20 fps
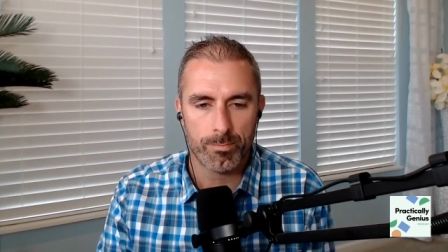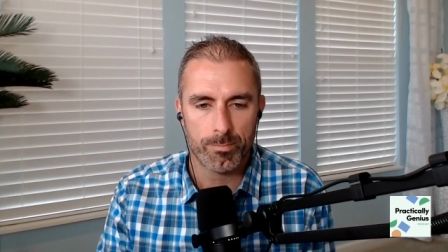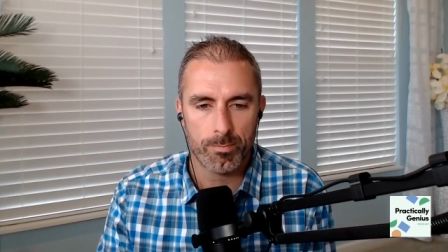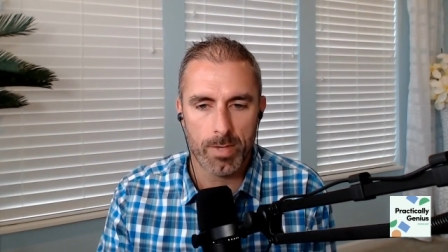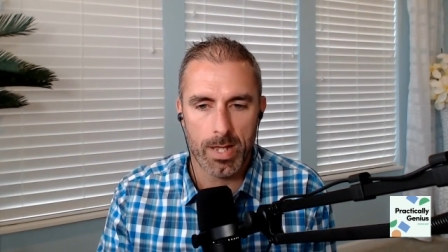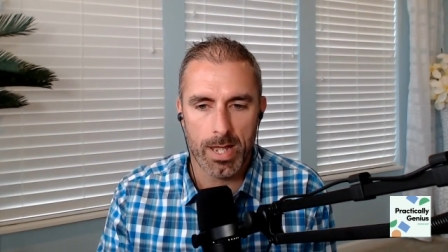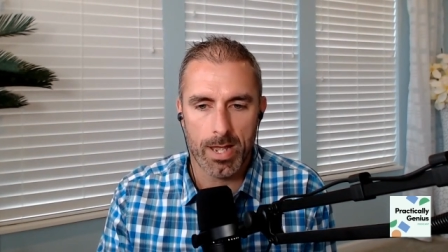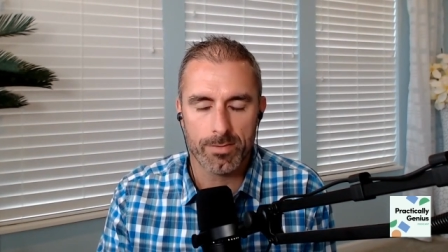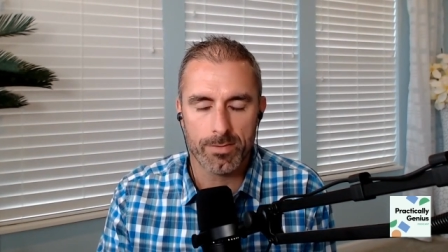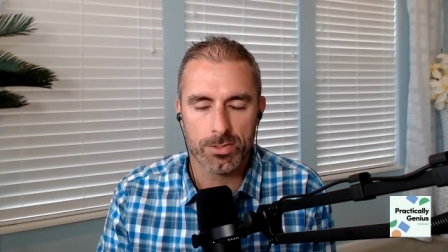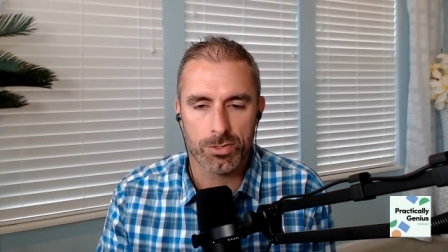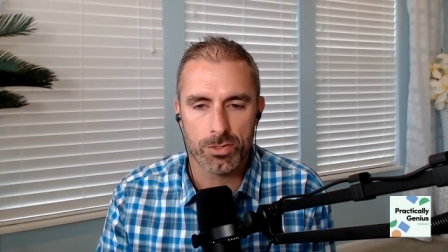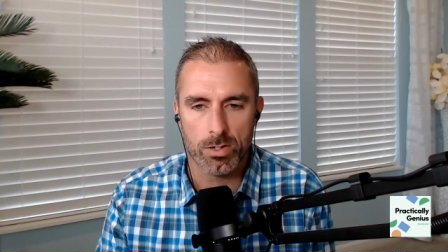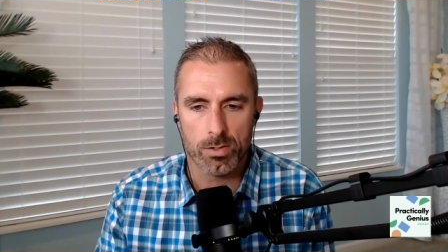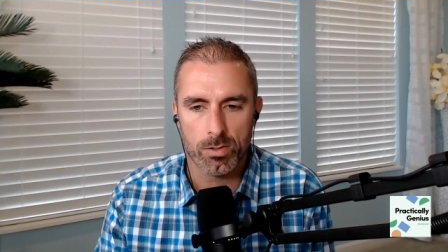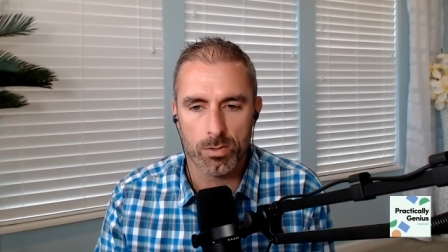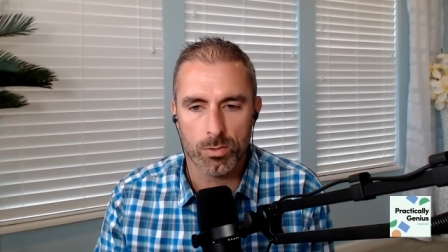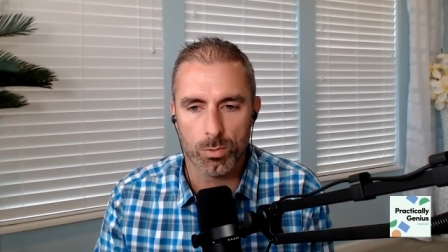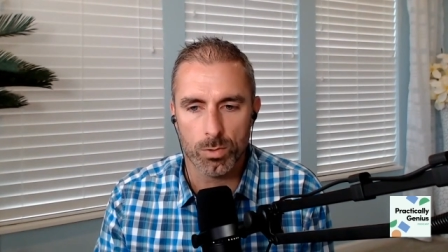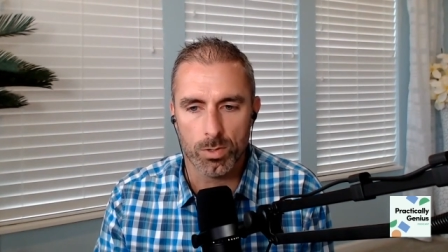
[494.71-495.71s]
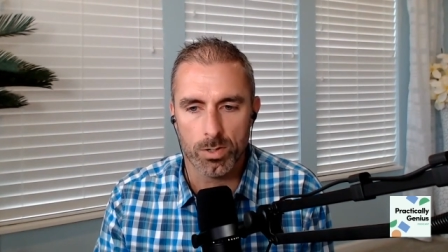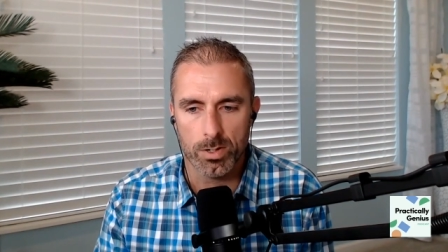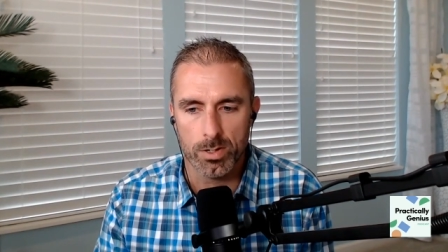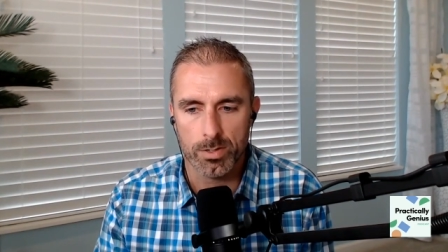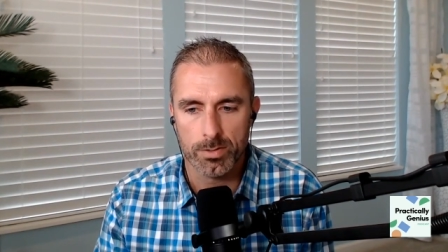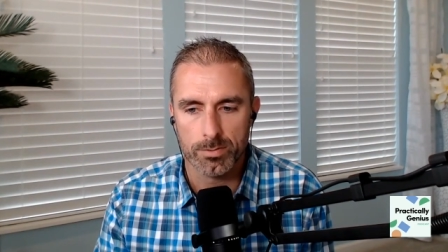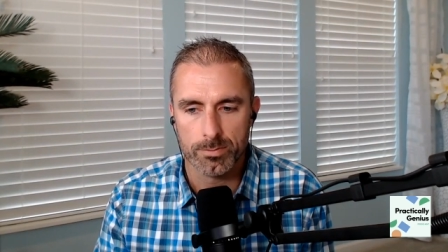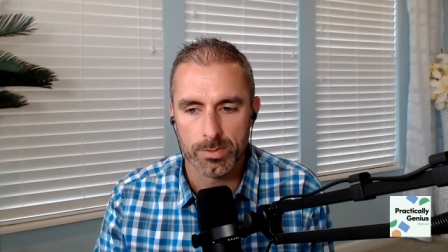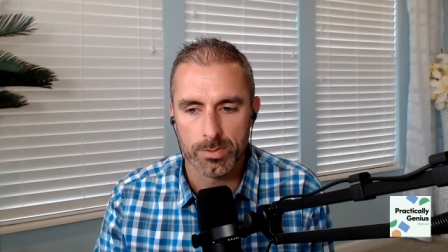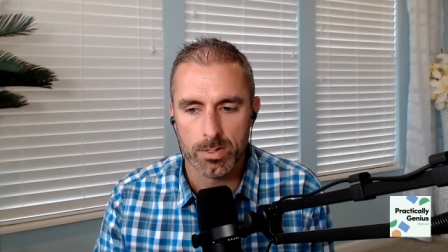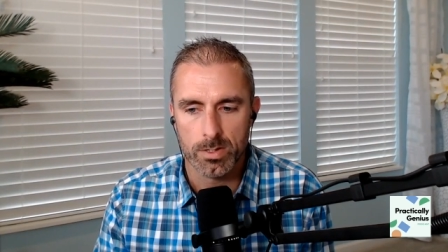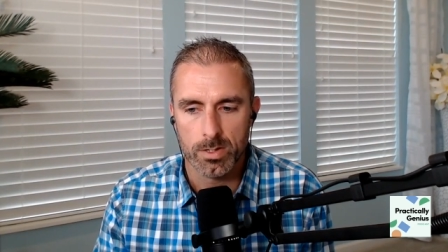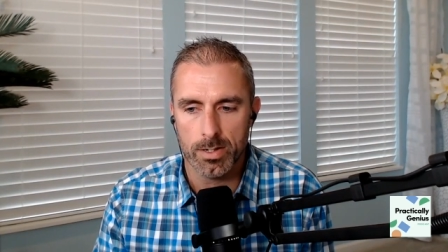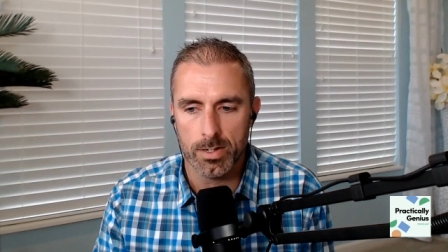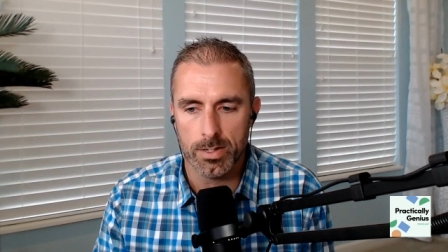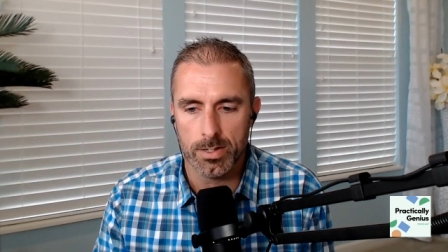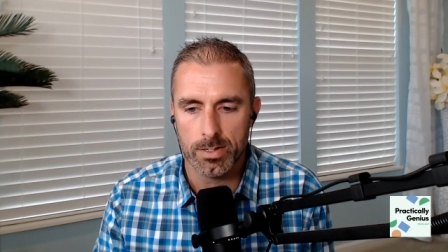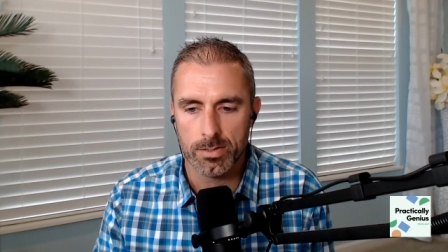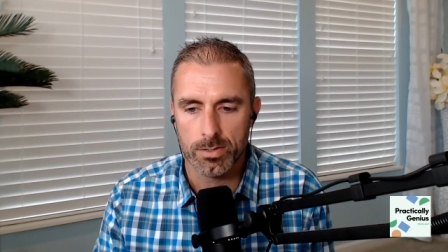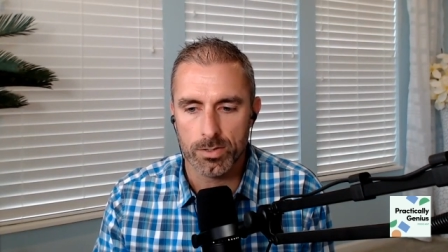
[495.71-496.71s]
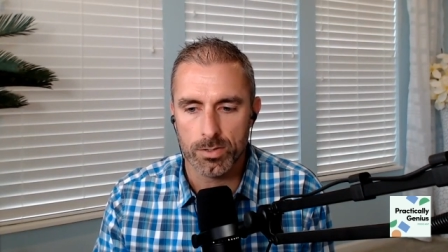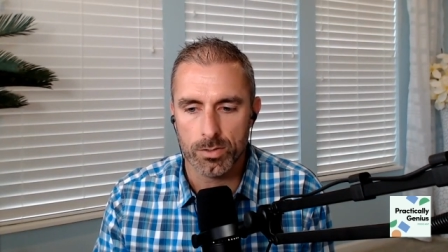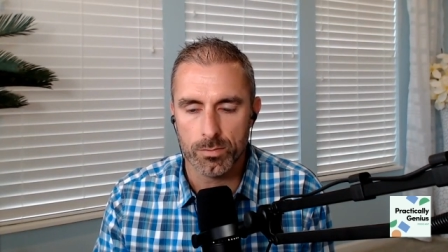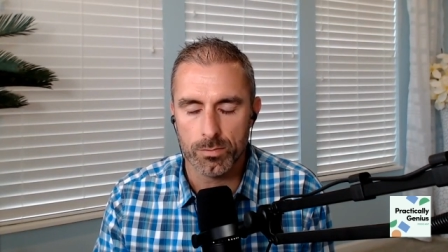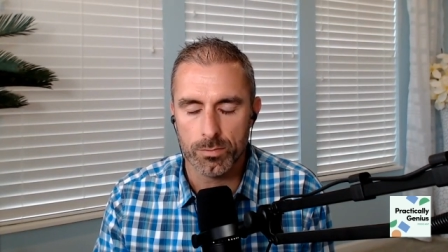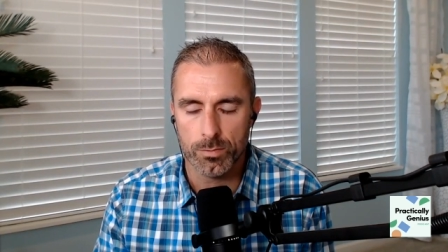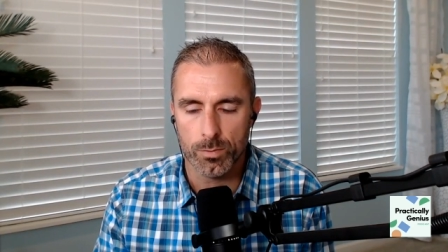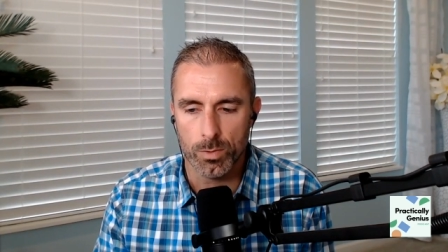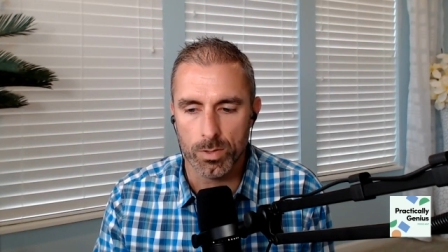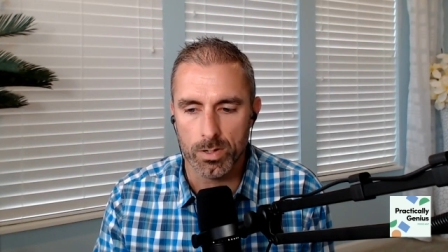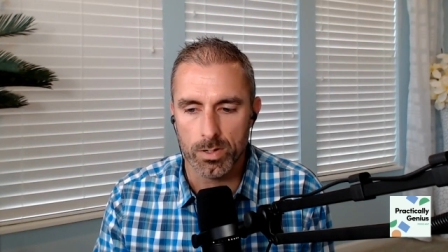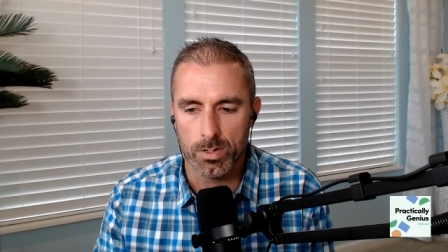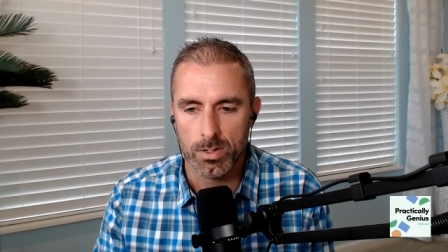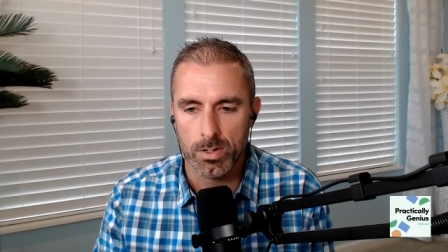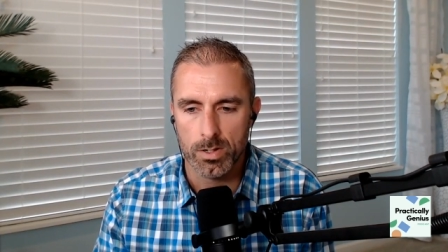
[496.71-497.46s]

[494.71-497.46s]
have a strong quarter in Q4,